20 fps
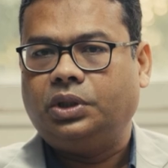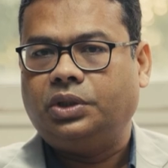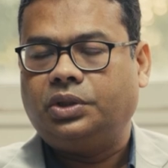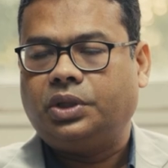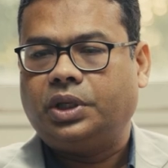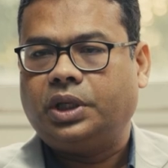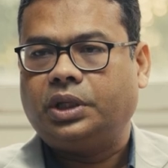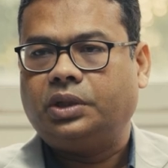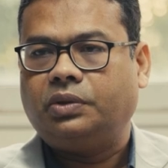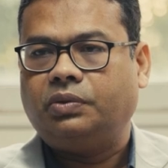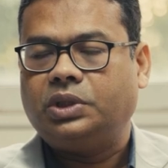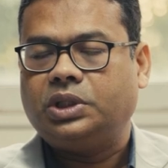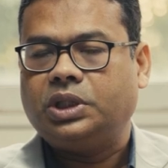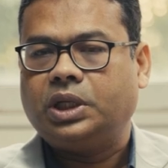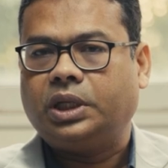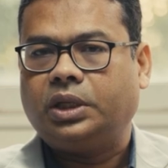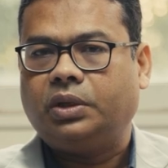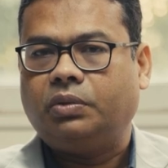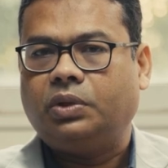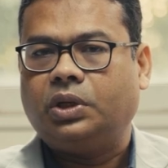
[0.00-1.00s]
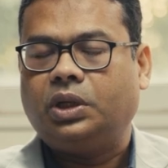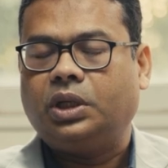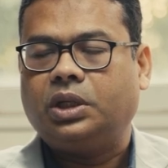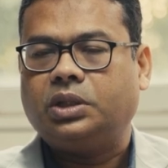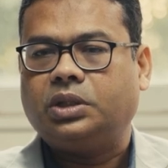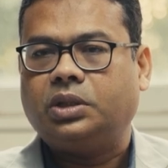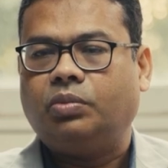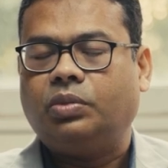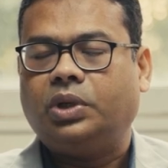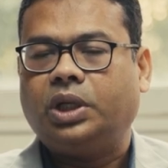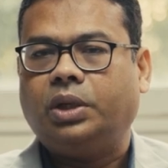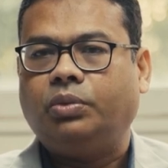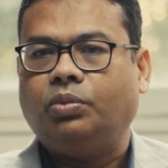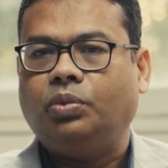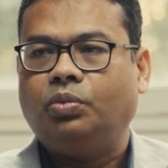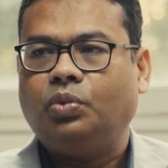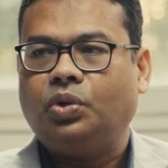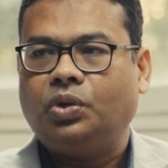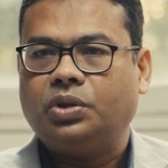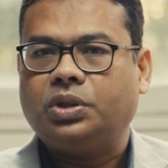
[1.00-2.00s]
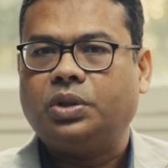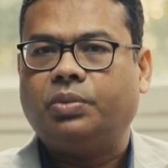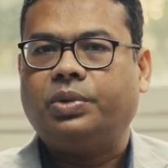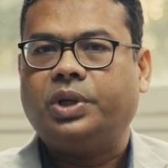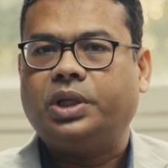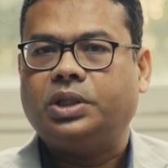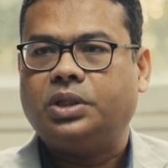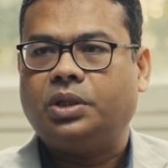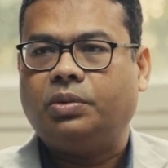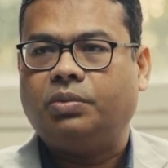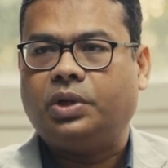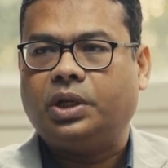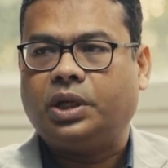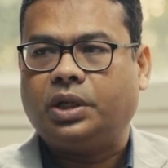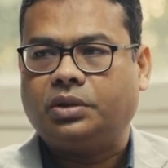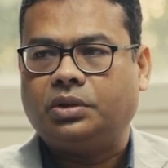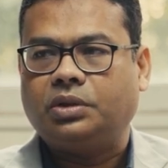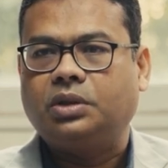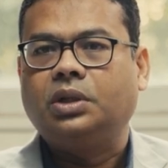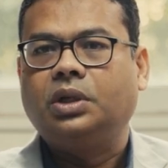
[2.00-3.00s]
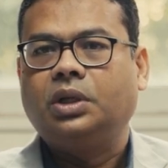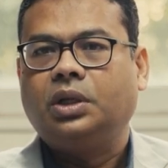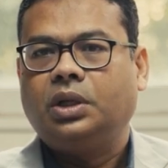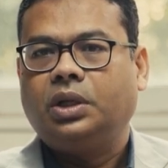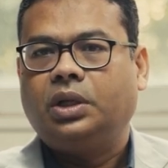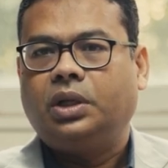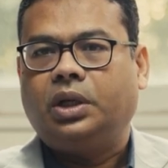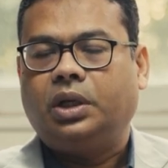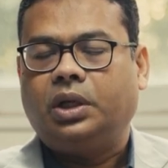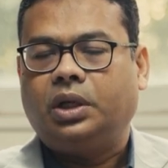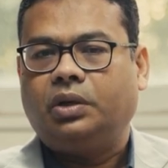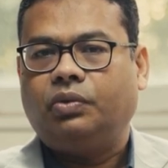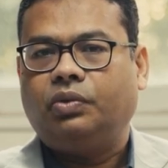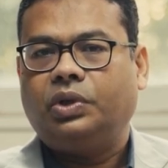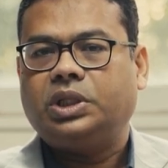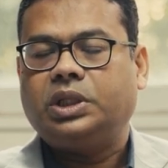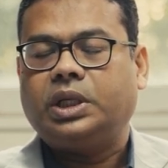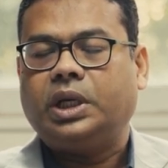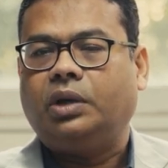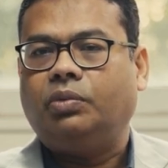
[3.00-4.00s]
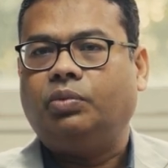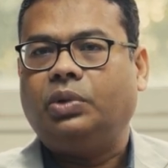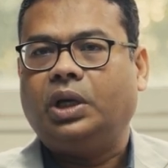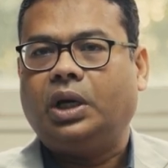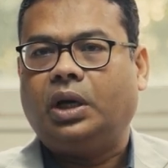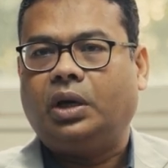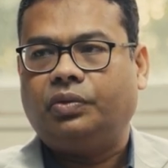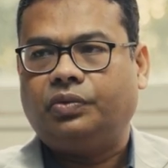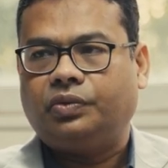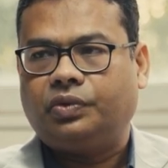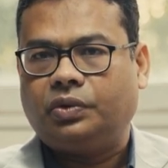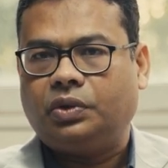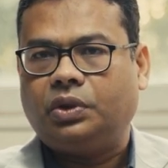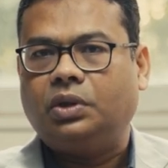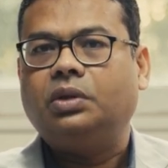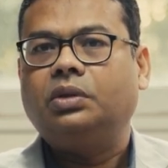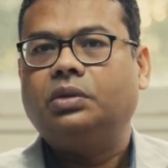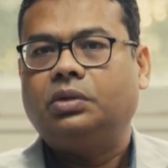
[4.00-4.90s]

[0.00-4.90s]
these drugs which are given are sometimes immunosuppressive drugs and which can be harmful.